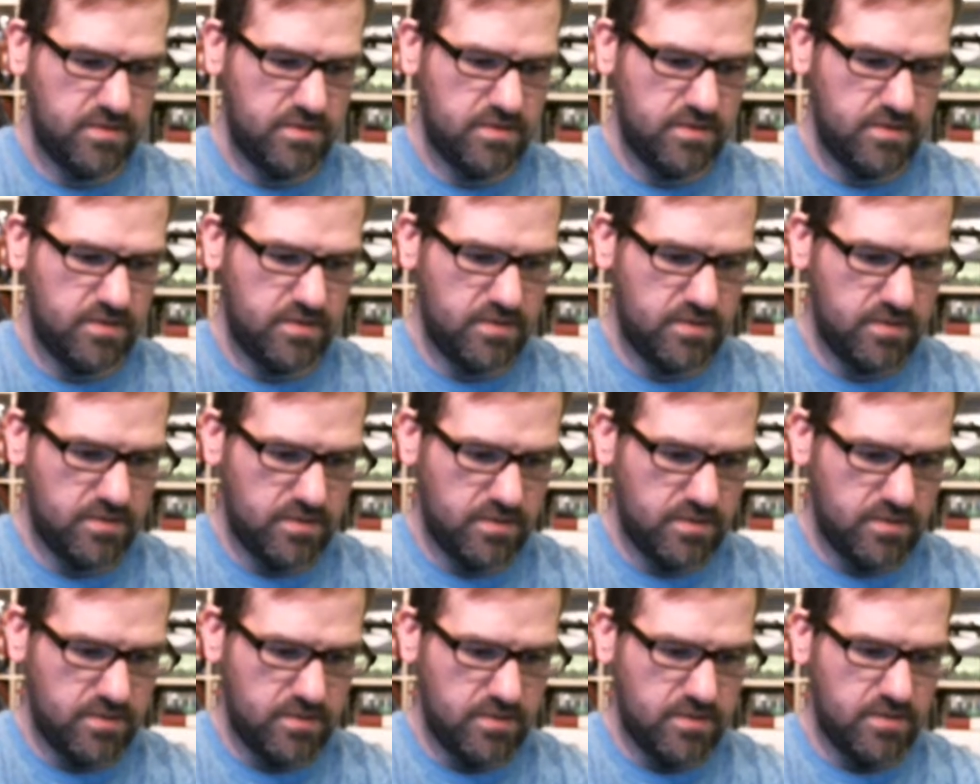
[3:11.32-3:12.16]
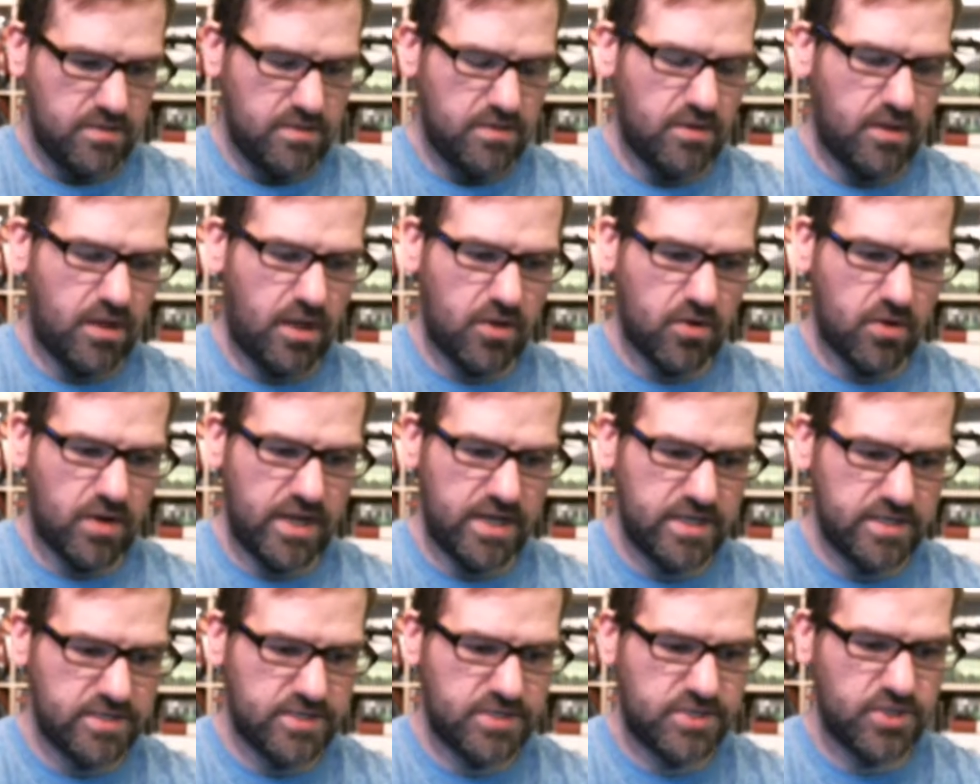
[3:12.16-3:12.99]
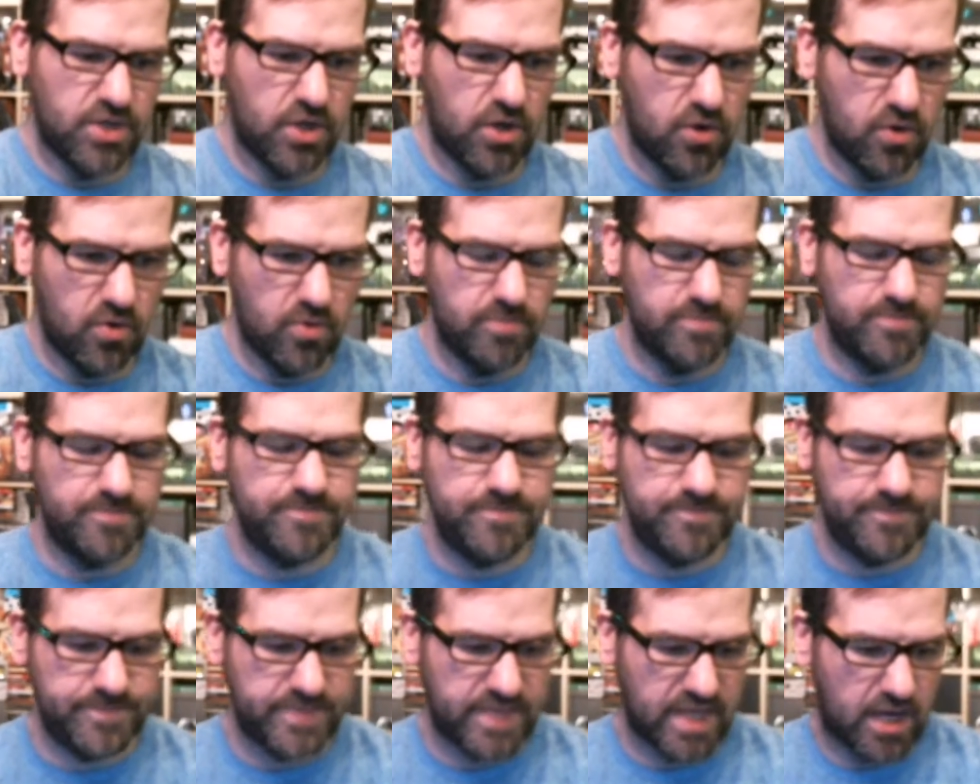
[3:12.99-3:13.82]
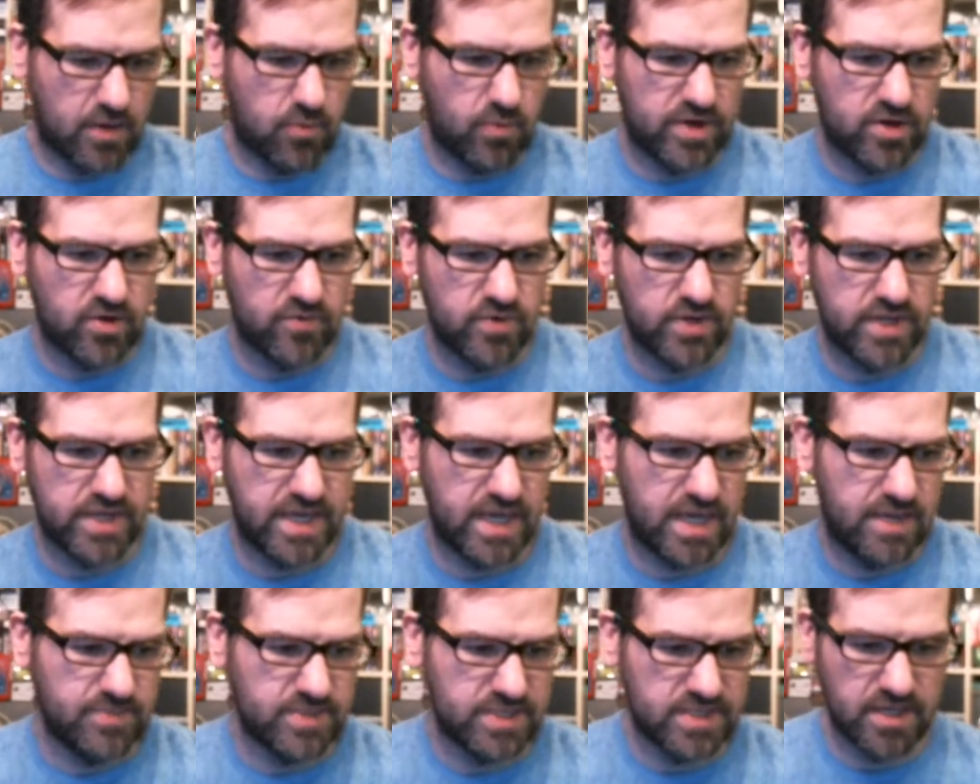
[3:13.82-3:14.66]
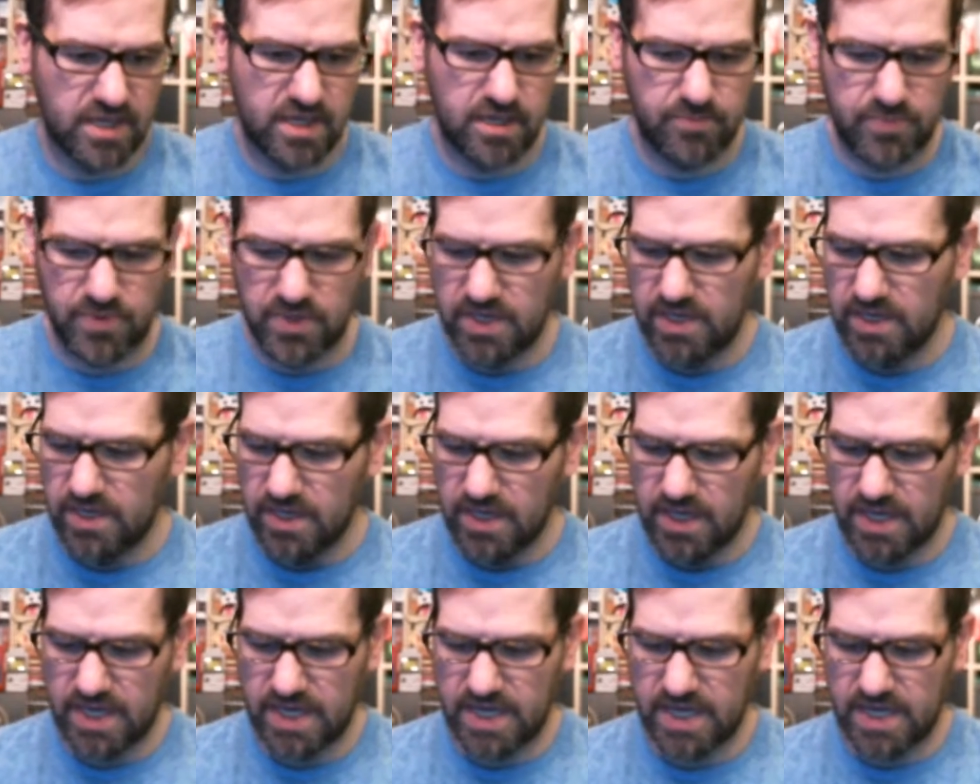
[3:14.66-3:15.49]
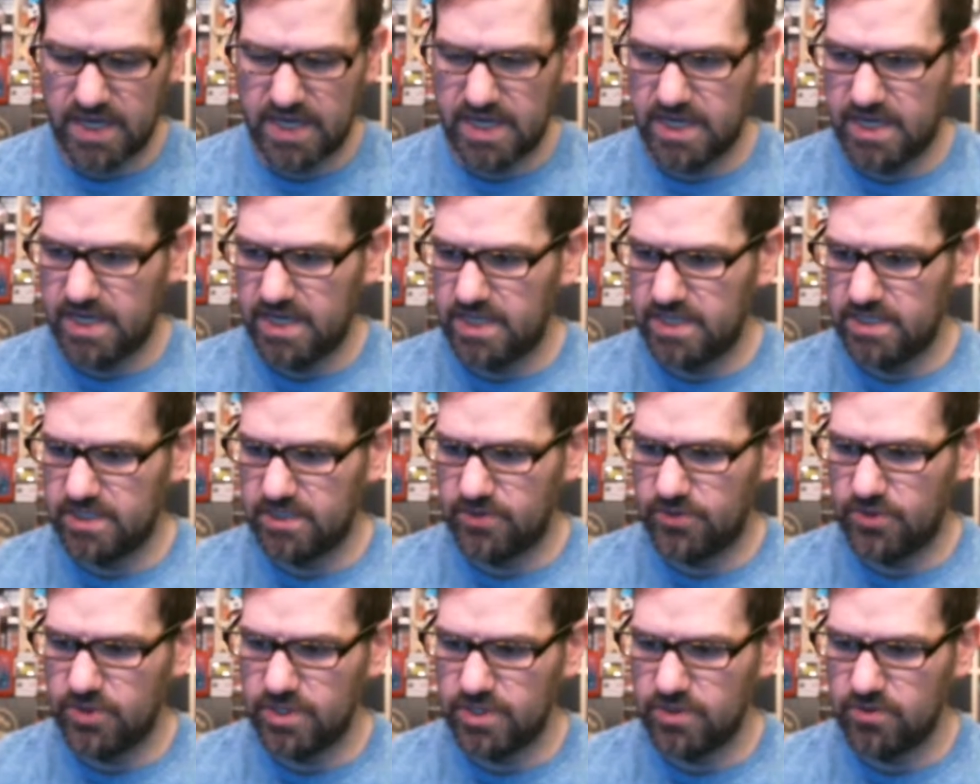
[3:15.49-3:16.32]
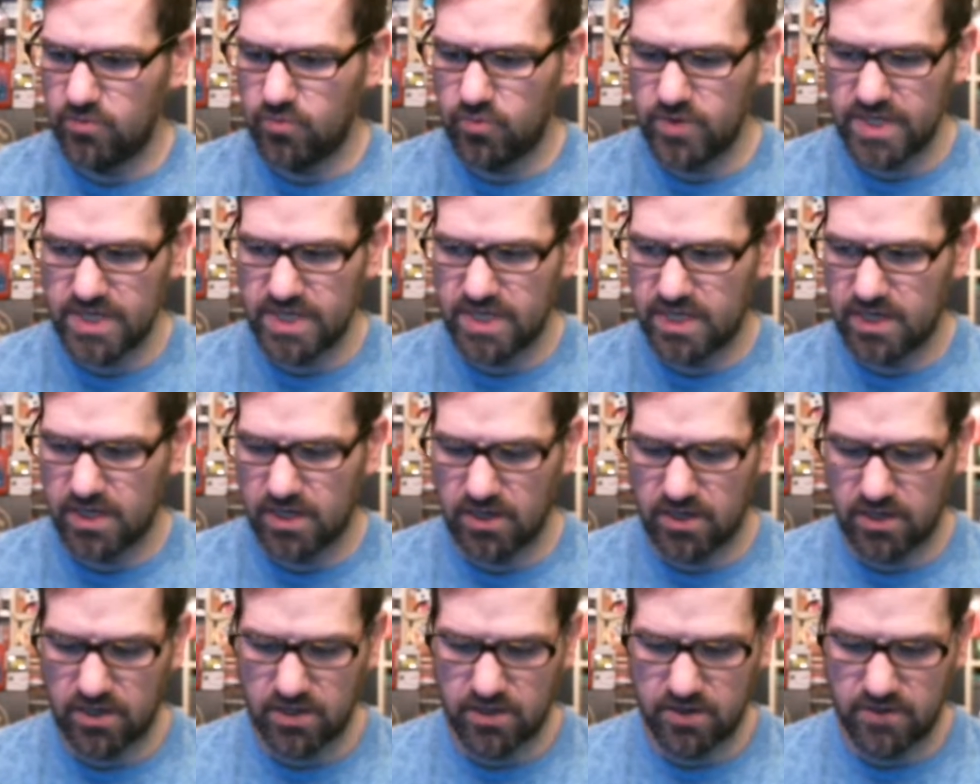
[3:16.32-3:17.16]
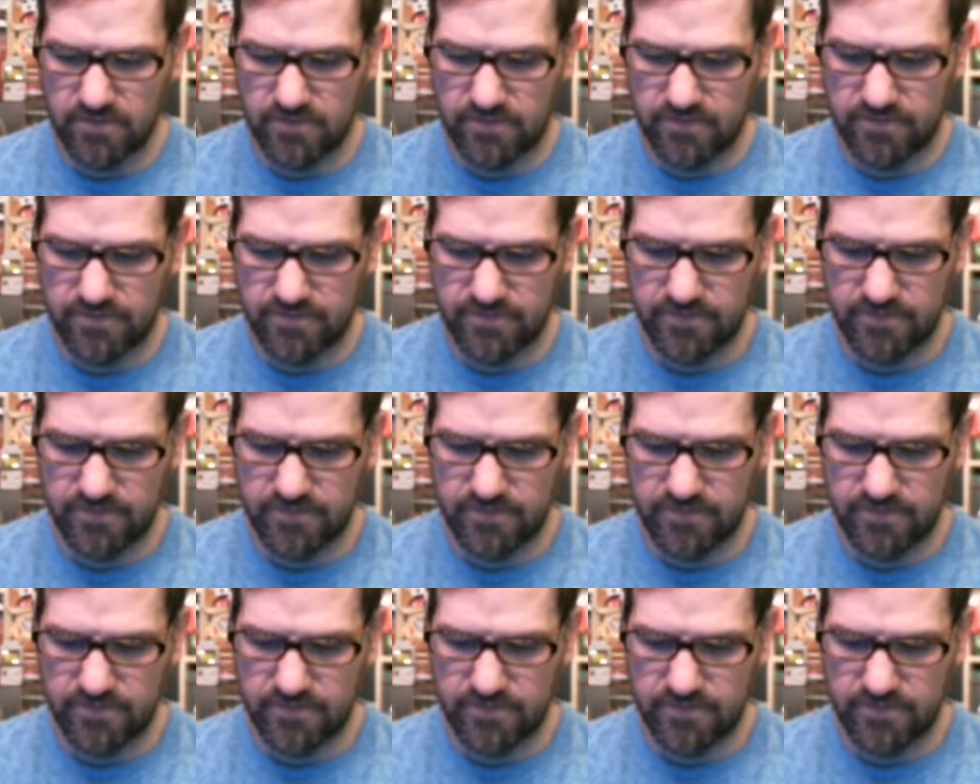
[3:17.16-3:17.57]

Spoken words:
7, 8. All right, so I went over to GameStop, and the week of